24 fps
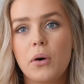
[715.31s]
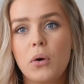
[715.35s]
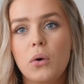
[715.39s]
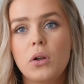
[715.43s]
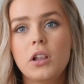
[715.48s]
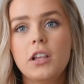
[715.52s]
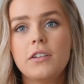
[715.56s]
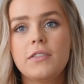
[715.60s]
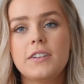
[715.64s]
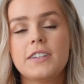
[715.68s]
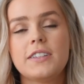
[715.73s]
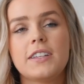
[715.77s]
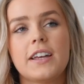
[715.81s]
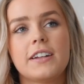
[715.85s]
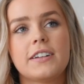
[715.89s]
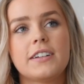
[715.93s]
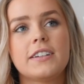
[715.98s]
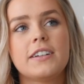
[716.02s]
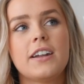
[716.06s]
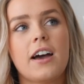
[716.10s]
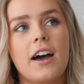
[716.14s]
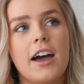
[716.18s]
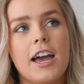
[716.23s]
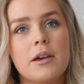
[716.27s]
but all of a
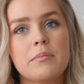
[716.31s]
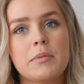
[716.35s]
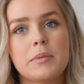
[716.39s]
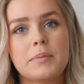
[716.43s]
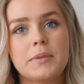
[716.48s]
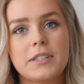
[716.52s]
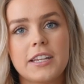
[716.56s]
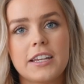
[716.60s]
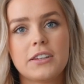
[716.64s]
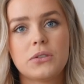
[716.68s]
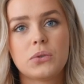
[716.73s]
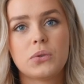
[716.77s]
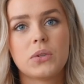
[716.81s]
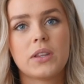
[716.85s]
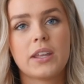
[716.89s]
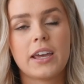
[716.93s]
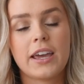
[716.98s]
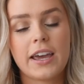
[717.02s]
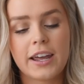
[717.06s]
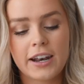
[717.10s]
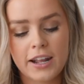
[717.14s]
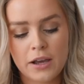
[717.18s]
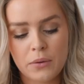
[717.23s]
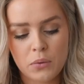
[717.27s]
sudden I am obsessed with
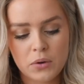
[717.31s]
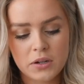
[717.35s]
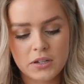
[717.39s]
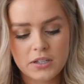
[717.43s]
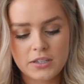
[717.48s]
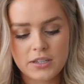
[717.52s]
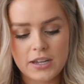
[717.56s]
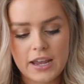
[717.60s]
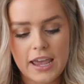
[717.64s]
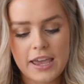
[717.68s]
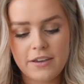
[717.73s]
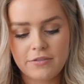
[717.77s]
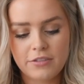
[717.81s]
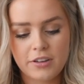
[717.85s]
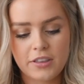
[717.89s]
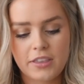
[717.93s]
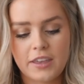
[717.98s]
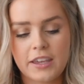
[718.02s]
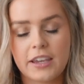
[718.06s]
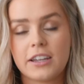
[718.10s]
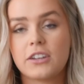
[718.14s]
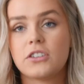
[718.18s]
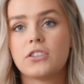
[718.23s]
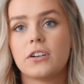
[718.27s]
it and I want
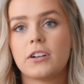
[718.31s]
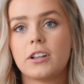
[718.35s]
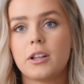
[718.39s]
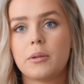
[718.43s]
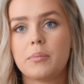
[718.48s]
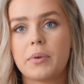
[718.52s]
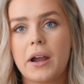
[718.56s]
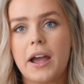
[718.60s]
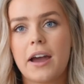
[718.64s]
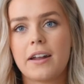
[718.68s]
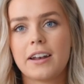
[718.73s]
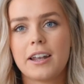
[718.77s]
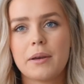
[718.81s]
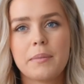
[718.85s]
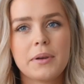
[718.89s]
everything in chocolate brown.